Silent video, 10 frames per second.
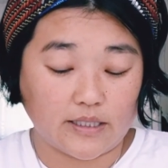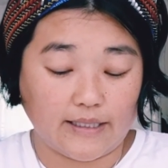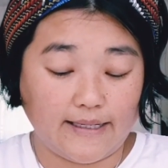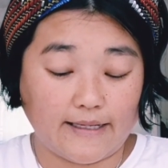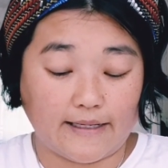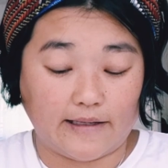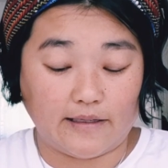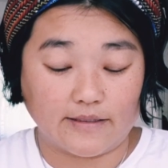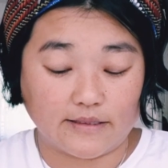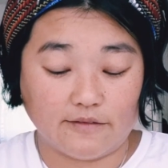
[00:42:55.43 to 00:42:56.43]
Okay,
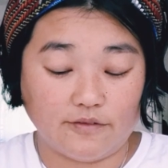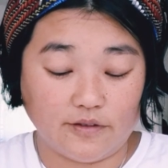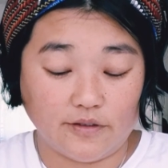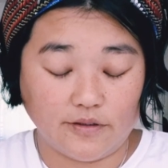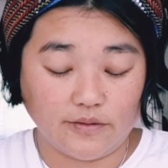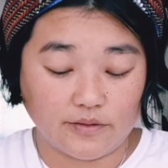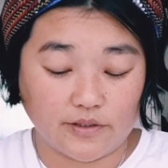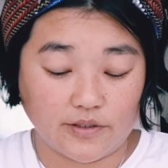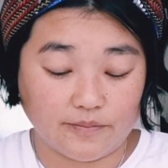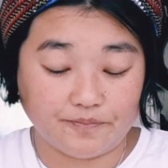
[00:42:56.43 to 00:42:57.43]
let's have a
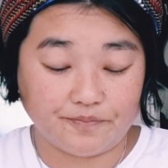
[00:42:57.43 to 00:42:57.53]
look.